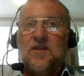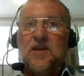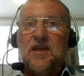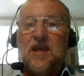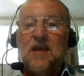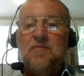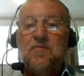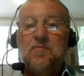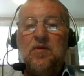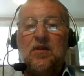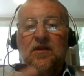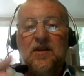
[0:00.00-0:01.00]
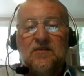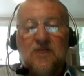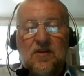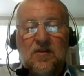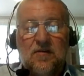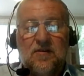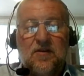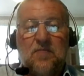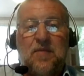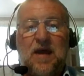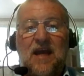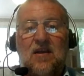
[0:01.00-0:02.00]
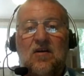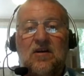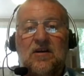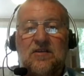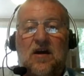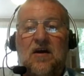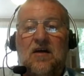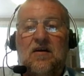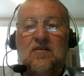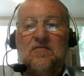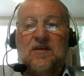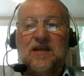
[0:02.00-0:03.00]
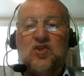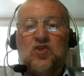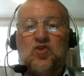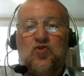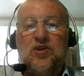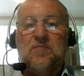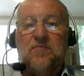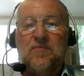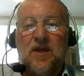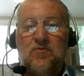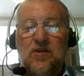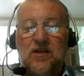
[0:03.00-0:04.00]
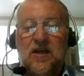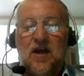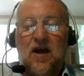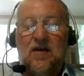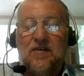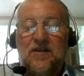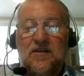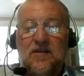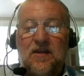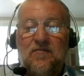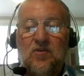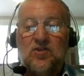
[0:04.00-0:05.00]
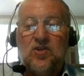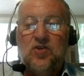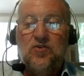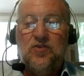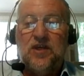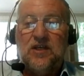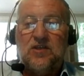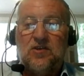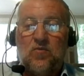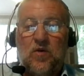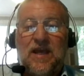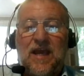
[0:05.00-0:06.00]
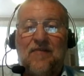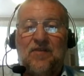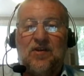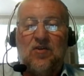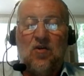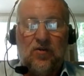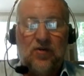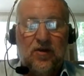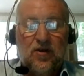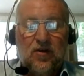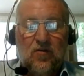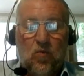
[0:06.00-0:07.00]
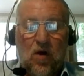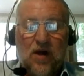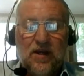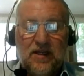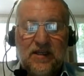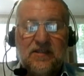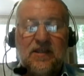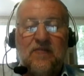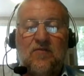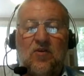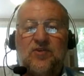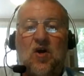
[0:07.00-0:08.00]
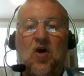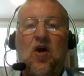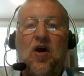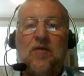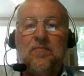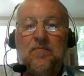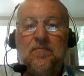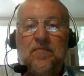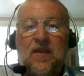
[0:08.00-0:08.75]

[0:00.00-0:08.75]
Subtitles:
the capabilities of the bad guys are extreme. They really are. They've got two things that we haven't got. One is they've got time.